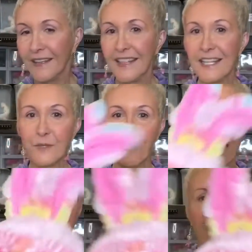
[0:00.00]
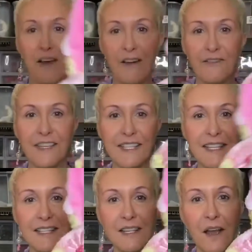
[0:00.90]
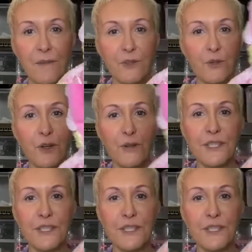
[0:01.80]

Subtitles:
This one I love. This is, I'm sure you